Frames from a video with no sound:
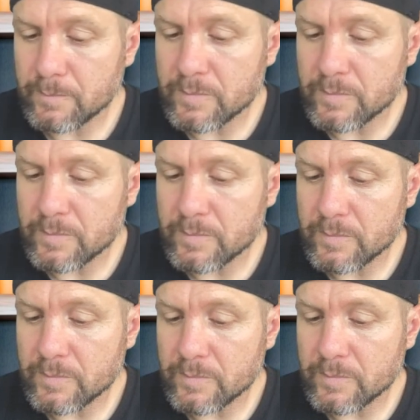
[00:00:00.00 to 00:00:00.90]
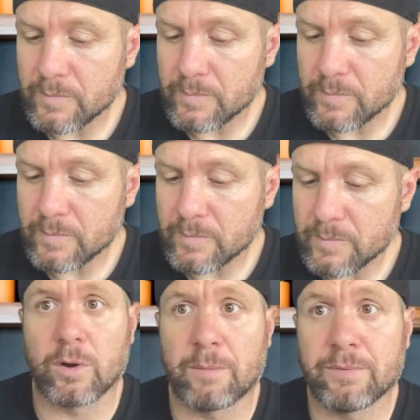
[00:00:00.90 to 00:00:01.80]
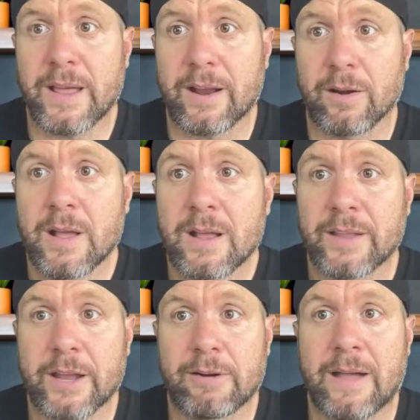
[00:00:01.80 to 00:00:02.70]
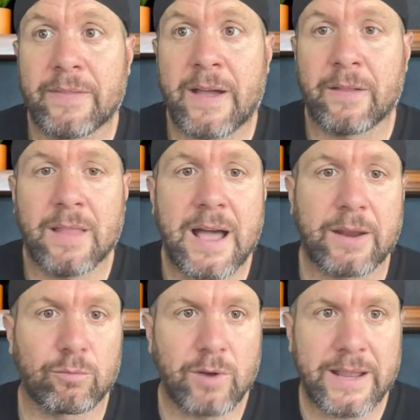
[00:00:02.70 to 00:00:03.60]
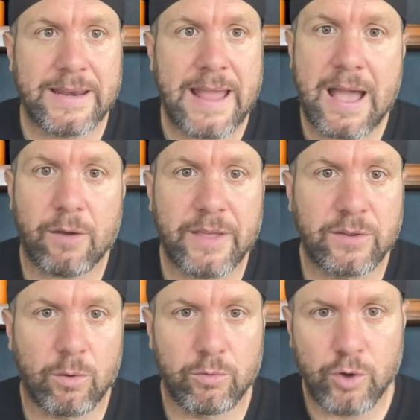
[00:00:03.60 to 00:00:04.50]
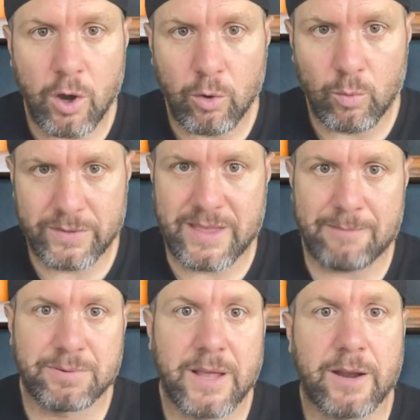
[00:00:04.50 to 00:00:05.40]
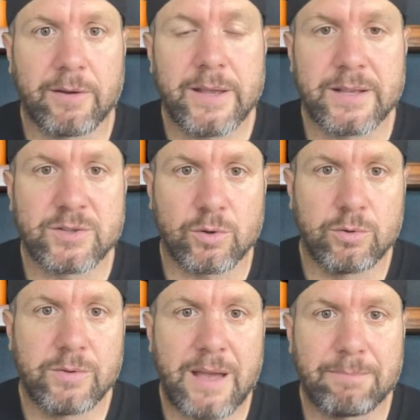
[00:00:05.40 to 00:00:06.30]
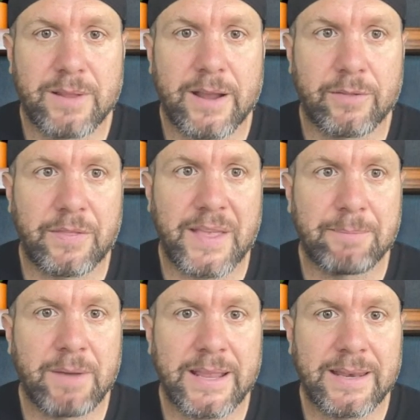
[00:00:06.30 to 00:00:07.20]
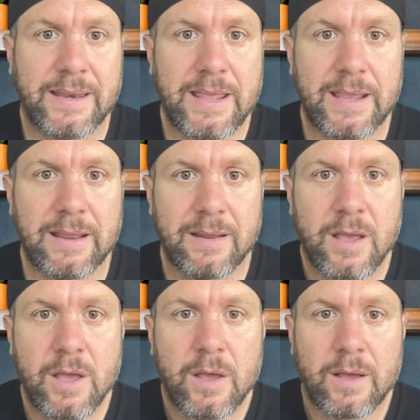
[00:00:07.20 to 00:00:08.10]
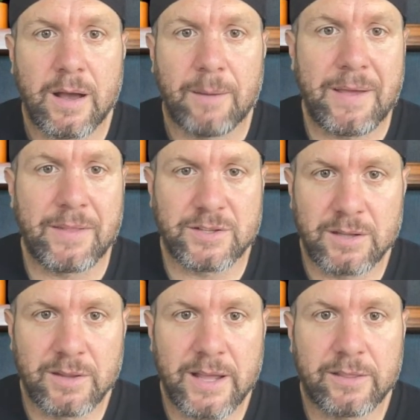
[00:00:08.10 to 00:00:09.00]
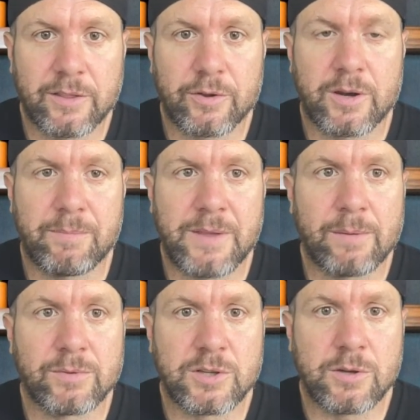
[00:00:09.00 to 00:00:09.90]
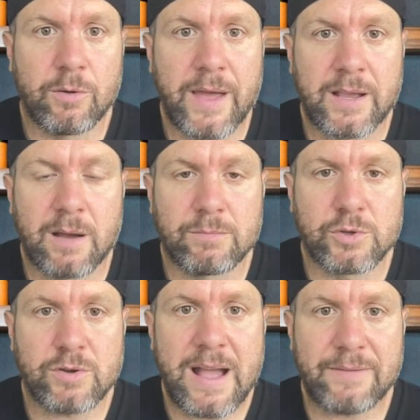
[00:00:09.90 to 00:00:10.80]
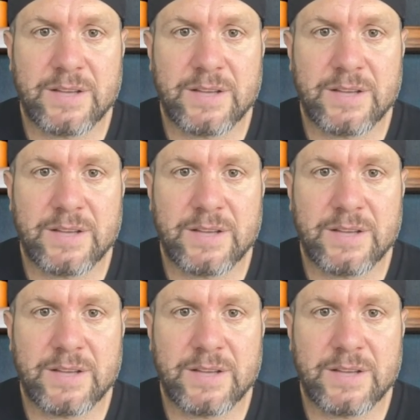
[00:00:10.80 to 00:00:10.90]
that they can package together for a player later on down the line. Right now, they don't know what that player is or who that player that they might need. And it's unlikely they're going to be able to know that come draft